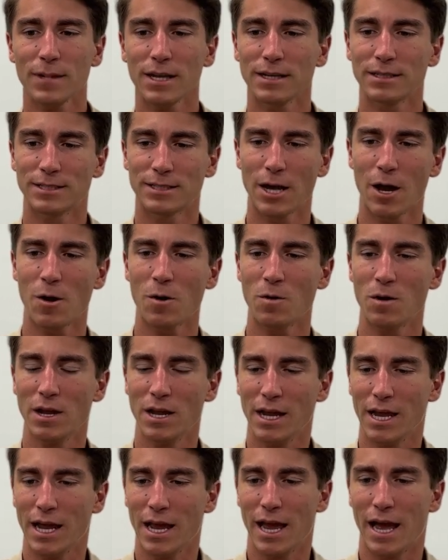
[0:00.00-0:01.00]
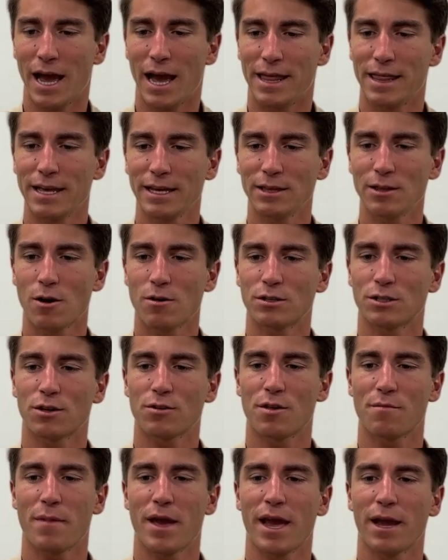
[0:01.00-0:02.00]
So I think those are
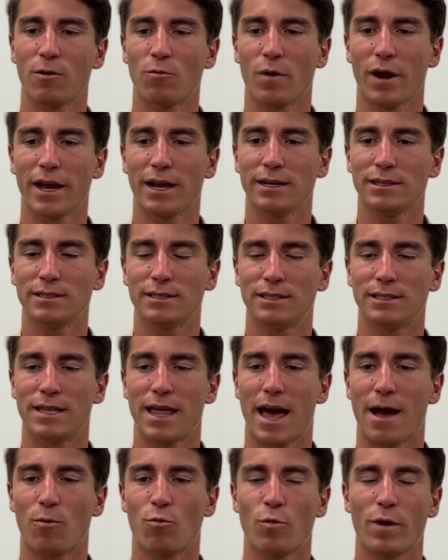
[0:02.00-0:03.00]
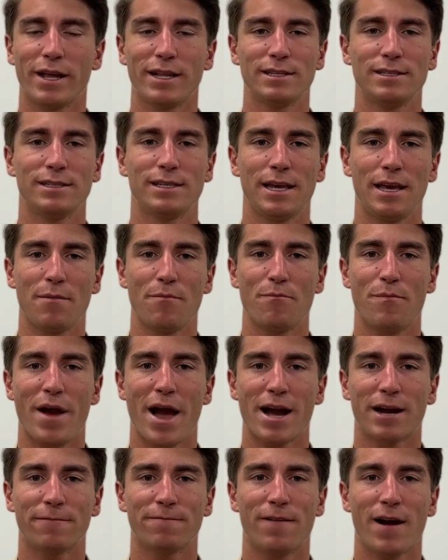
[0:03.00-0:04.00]
the main ways that winds
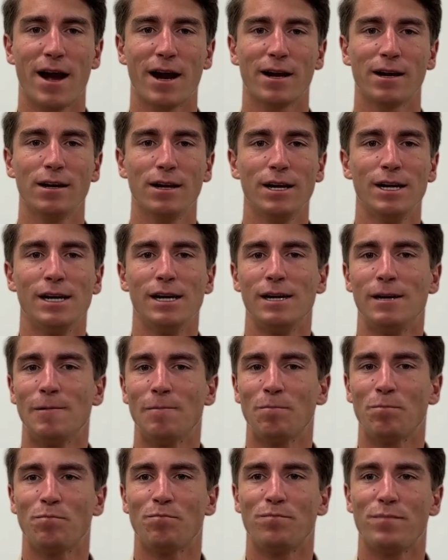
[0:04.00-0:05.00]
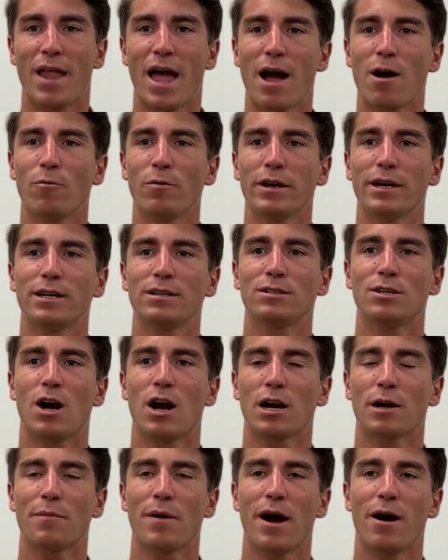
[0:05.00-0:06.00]
impact fire. Now we can
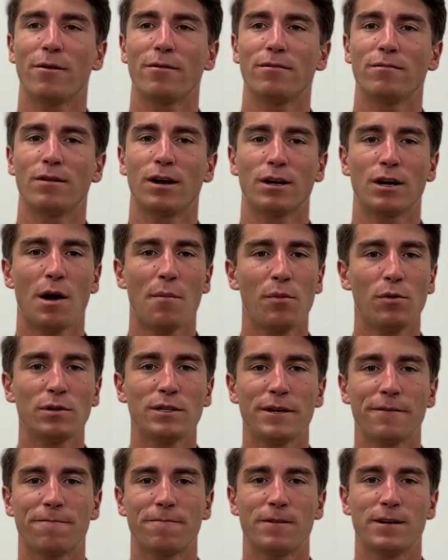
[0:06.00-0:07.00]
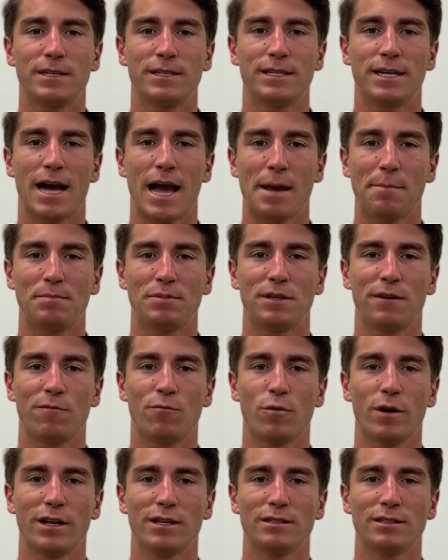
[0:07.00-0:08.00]
talk about a couple different types of
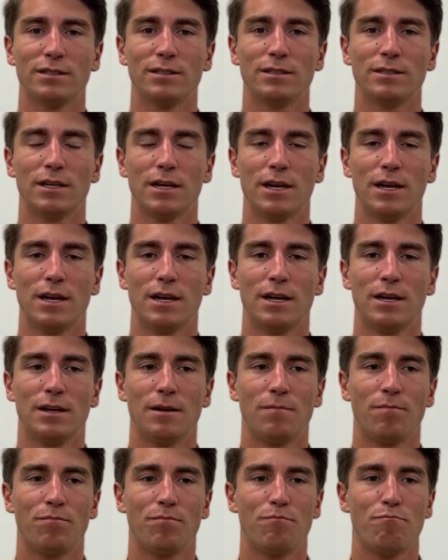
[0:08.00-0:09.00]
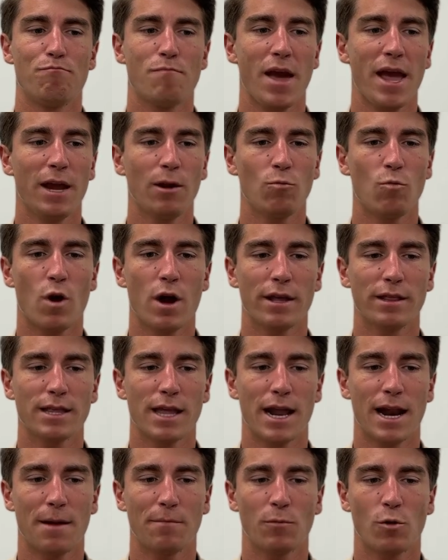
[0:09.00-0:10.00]
winds. Main one
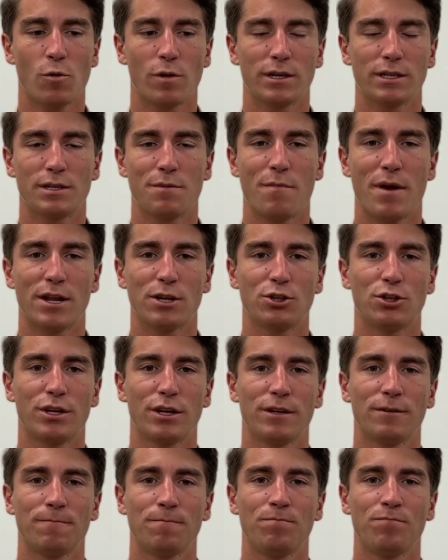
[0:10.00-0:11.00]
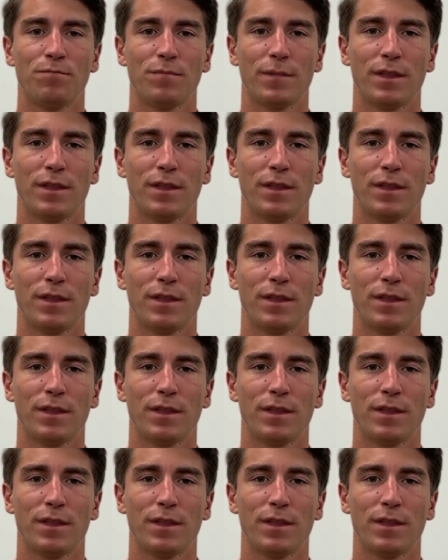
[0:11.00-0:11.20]
that I'm going to mention